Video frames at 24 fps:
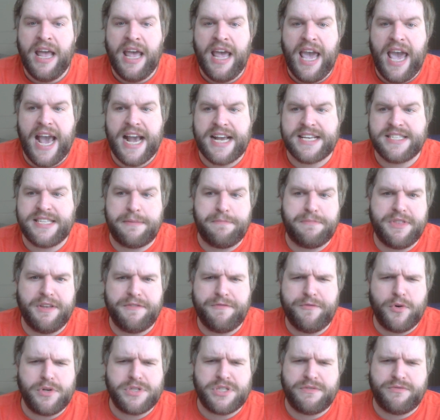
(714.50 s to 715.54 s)
Except the
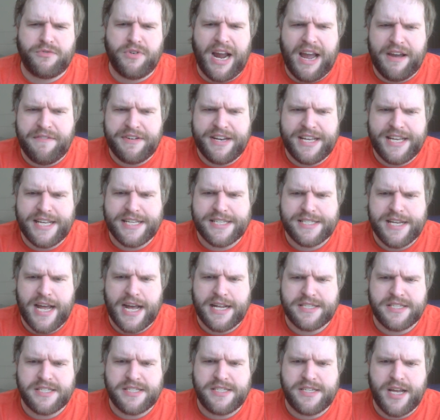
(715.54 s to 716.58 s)
force of gravity is
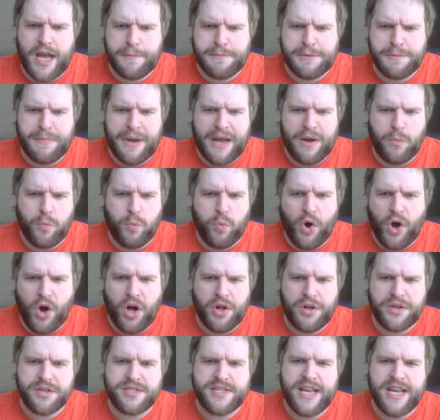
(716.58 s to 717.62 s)
not stopped by
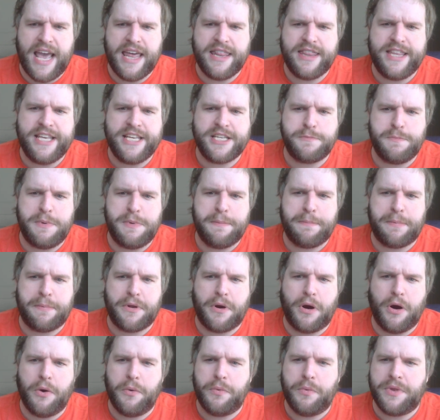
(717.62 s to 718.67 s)
walls, and these people
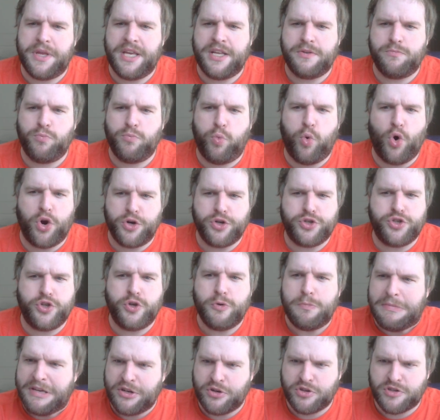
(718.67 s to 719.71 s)
are only 1 or 2
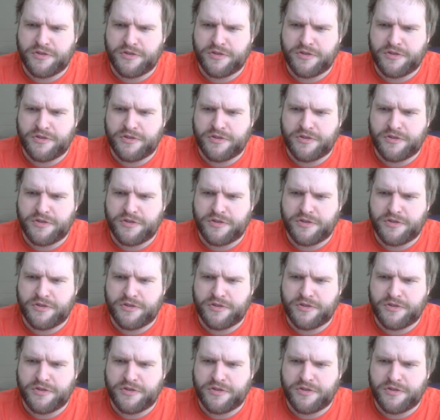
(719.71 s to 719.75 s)
meters